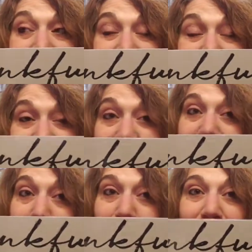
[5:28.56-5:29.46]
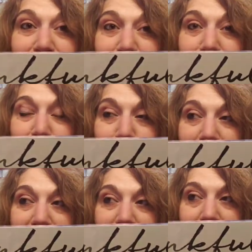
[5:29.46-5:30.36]
I think I'm going to do
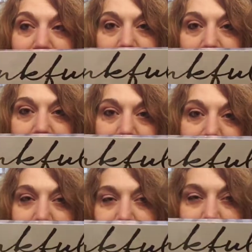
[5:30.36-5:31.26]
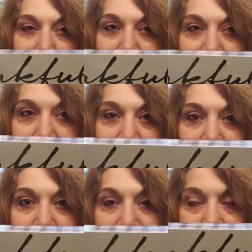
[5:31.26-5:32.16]
like a little
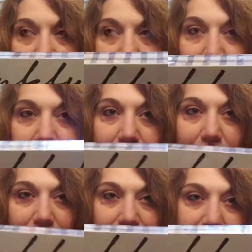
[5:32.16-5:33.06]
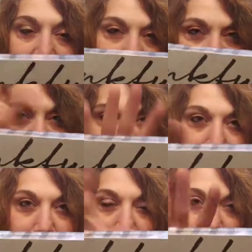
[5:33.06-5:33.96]
decorating like
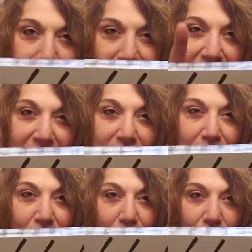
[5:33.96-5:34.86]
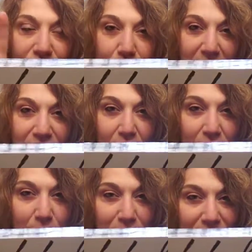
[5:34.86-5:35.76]
thing for my
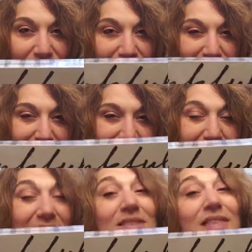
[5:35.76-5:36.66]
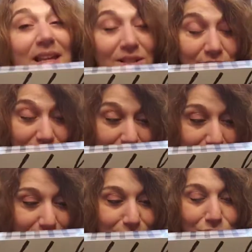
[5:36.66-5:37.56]
fireplace. That's if I
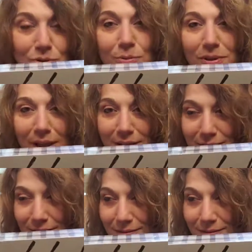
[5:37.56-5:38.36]
get to do it like